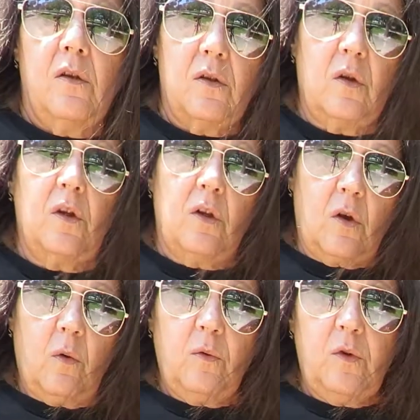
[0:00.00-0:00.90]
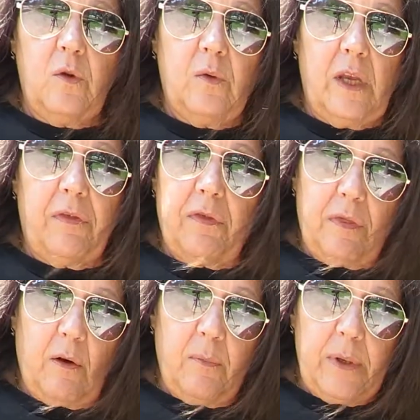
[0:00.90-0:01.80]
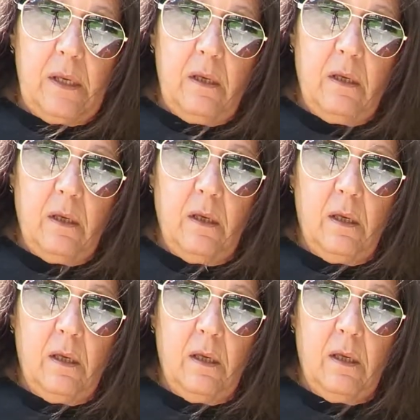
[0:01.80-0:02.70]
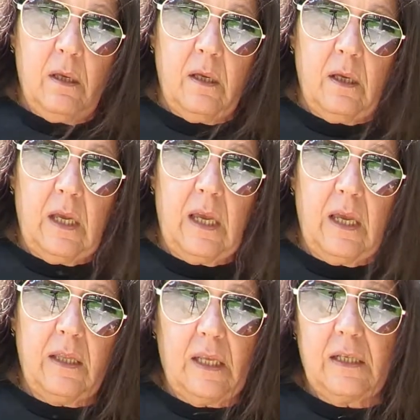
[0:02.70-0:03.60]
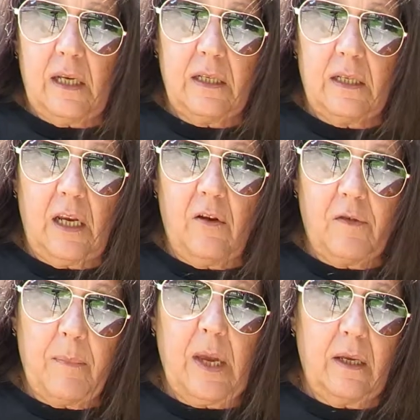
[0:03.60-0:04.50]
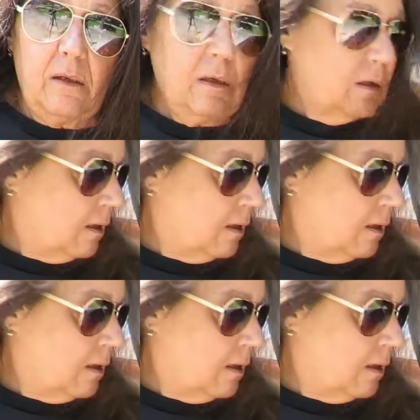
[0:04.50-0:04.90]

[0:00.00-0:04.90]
So you go to get therapy, and that takes care of your mind.